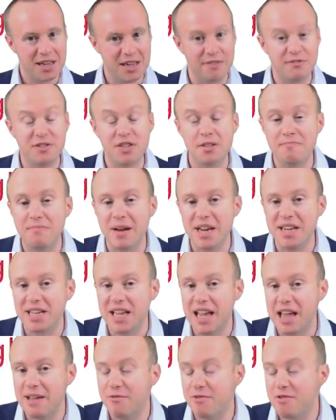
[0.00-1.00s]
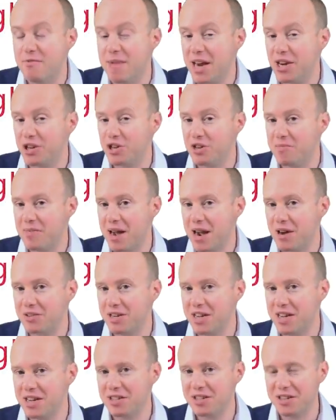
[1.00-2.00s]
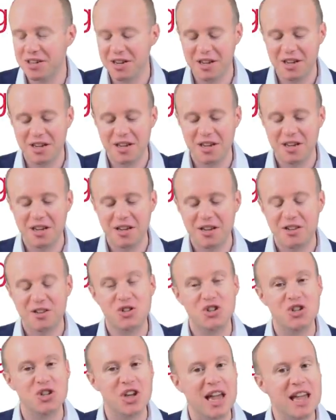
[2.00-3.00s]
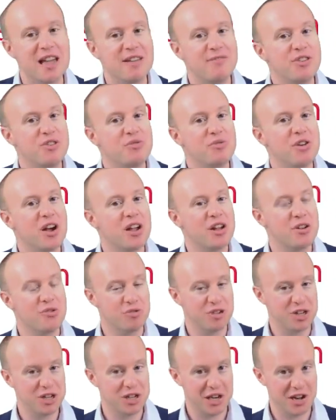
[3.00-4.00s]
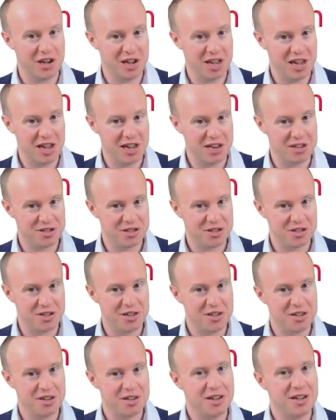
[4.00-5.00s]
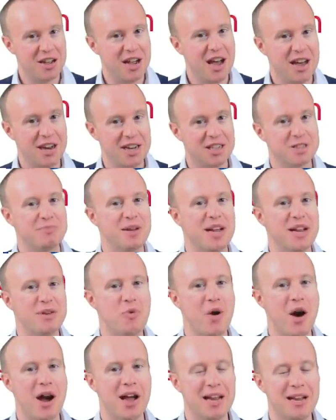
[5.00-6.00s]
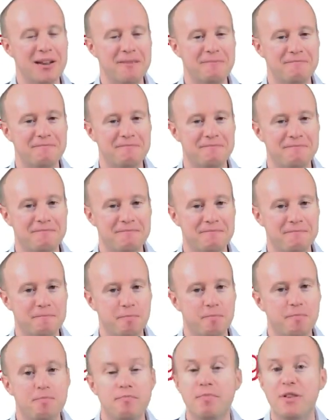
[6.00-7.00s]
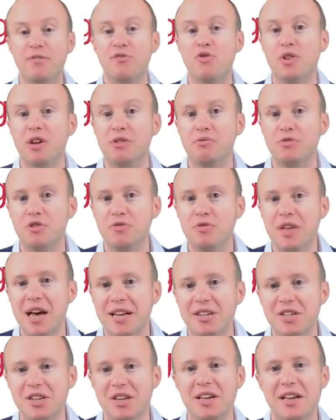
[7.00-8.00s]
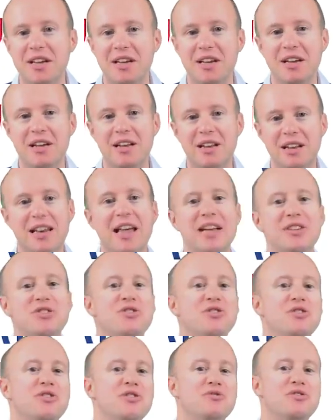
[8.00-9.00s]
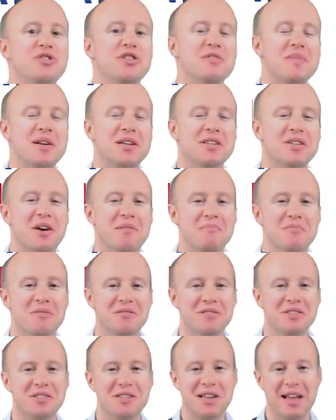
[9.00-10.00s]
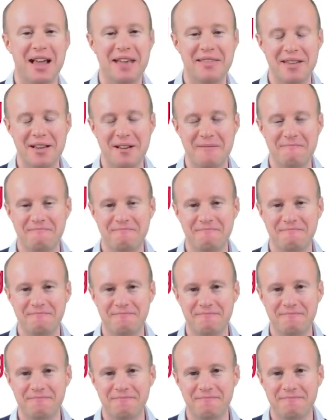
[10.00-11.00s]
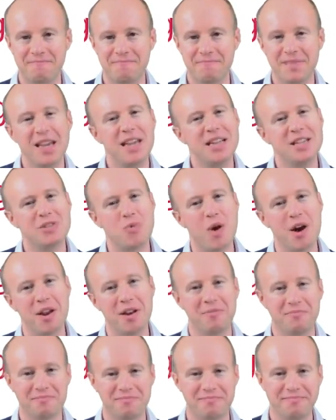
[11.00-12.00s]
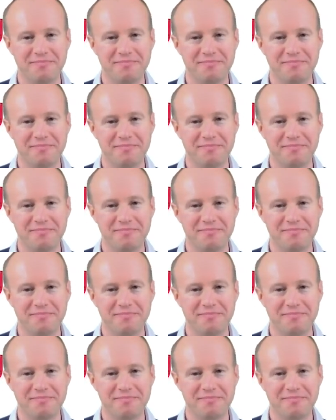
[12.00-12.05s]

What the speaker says: give some basic information about it, say if you like or dislike it, and explain why. Before you do that, let's do some examples together. Here's one.